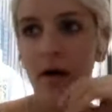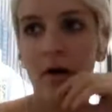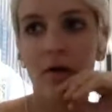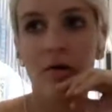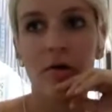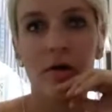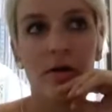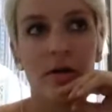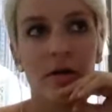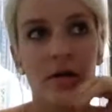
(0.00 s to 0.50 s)
It's
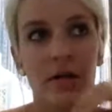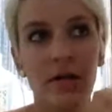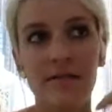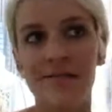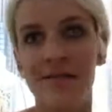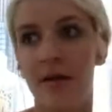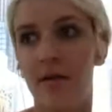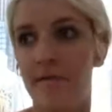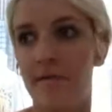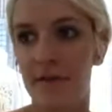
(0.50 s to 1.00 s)
about
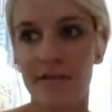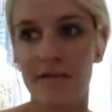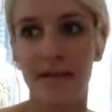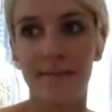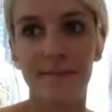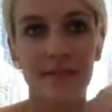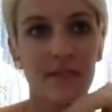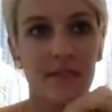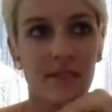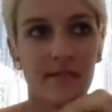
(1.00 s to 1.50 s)

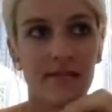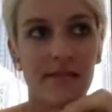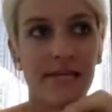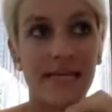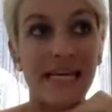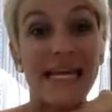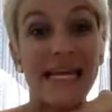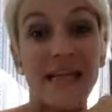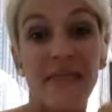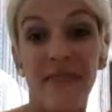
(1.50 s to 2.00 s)

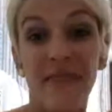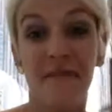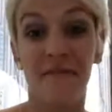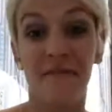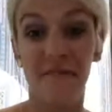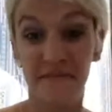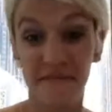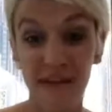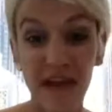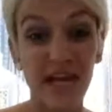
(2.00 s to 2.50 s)
self-acceptance
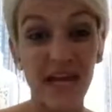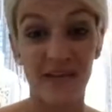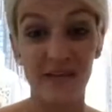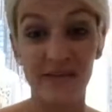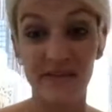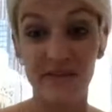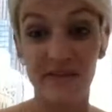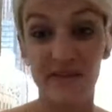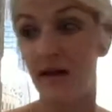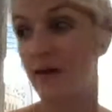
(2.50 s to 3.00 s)
in the
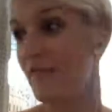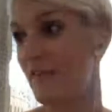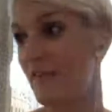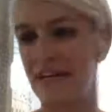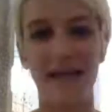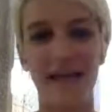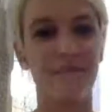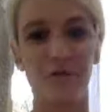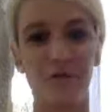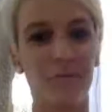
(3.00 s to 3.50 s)

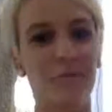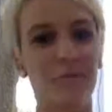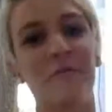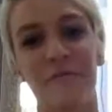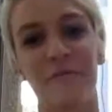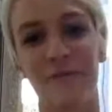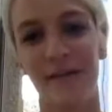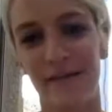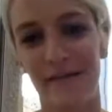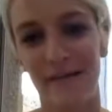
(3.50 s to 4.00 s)
face of
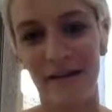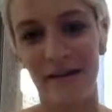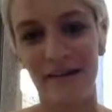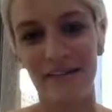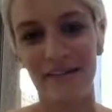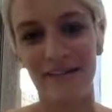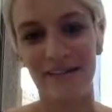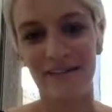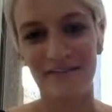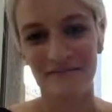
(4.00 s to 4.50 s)
inevitable
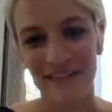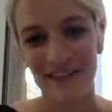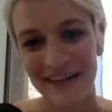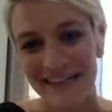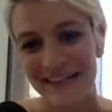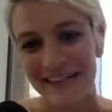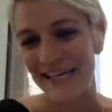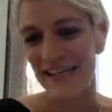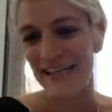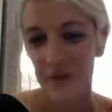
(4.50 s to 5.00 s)
failure.
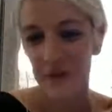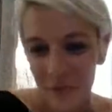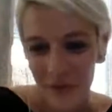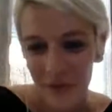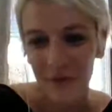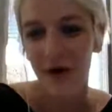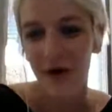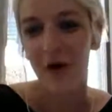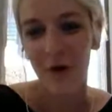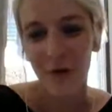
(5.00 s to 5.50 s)
Definitely, right?
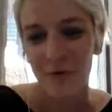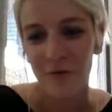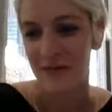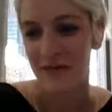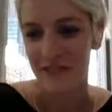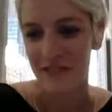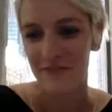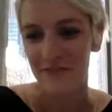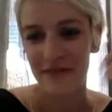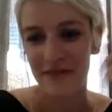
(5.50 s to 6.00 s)
Like there will
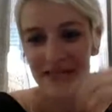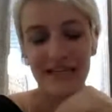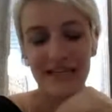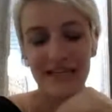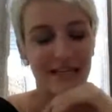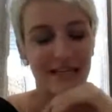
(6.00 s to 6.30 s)
always